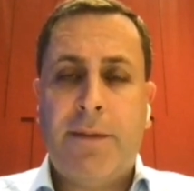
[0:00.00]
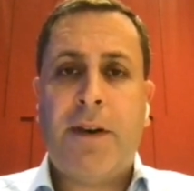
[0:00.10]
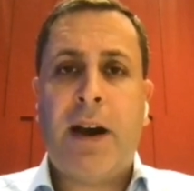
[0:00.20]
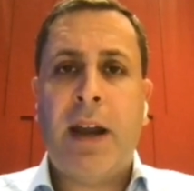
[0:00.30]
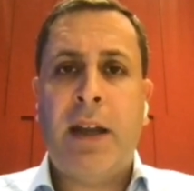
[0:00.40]

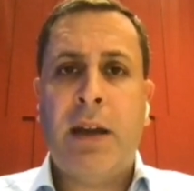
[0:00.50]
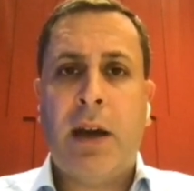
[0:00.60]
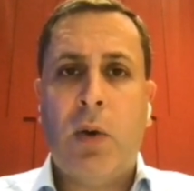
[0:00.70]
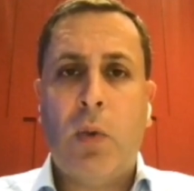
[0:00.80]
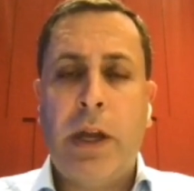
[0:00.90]
define
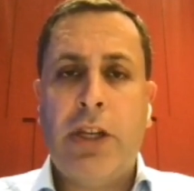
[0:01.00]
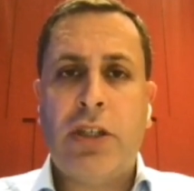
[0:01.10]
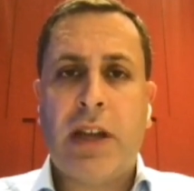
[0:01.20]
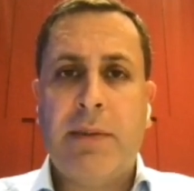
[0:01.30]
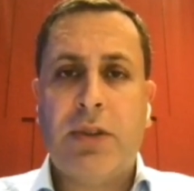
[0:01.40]

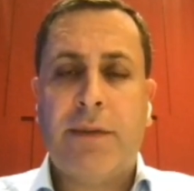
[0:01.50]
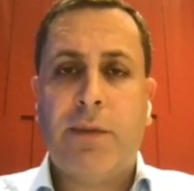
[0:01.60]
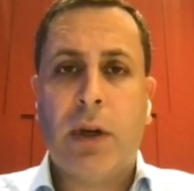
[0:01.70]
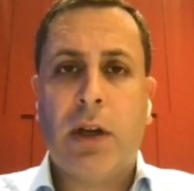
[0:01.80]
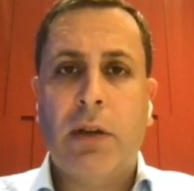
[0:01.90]
which types
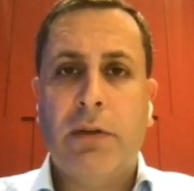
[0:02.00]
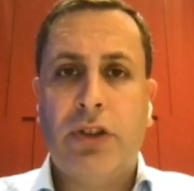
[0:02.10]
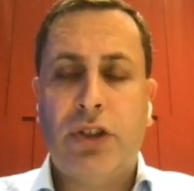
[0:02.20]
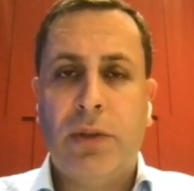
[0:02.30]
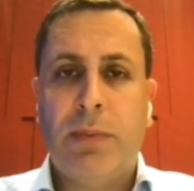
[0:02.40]
of
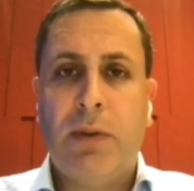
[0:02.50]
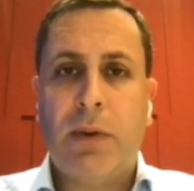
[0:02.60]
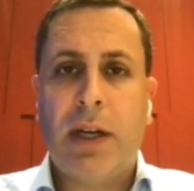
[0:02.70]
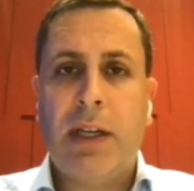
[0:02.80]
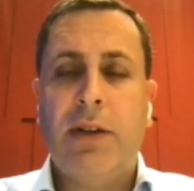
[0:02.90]
workloads should be
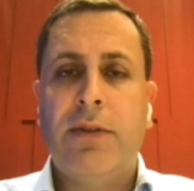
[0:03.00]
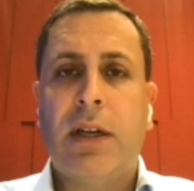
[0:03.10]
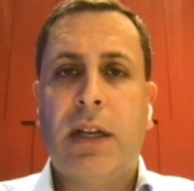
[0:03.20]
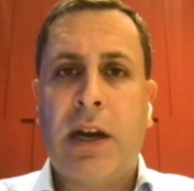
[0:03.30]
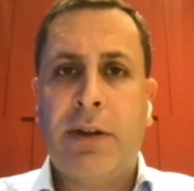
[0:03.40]
running
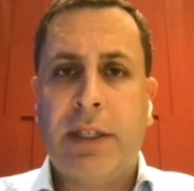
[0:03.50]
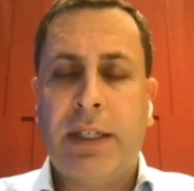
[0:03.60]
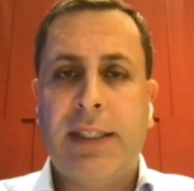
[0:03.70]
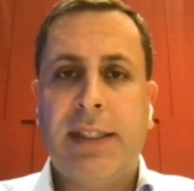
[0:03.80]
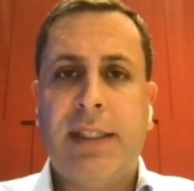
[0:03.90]
on the cloud
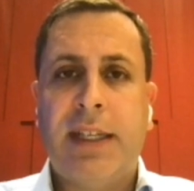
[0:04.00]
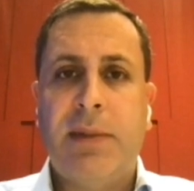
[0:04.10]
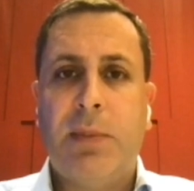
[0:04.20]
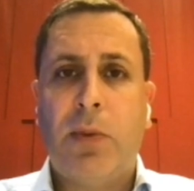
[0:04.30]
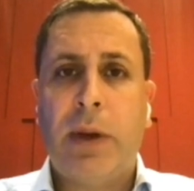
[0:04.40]
in a
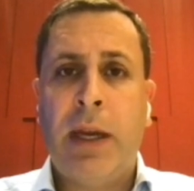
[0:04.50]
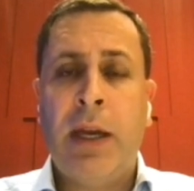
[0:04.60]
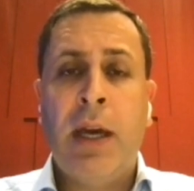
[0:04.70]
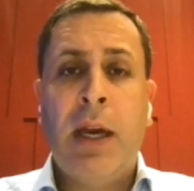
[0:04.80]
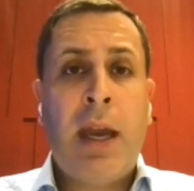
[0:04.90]
sustainable
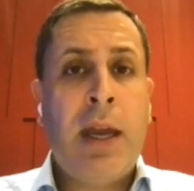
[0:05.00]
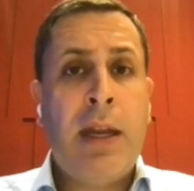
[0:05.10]
way.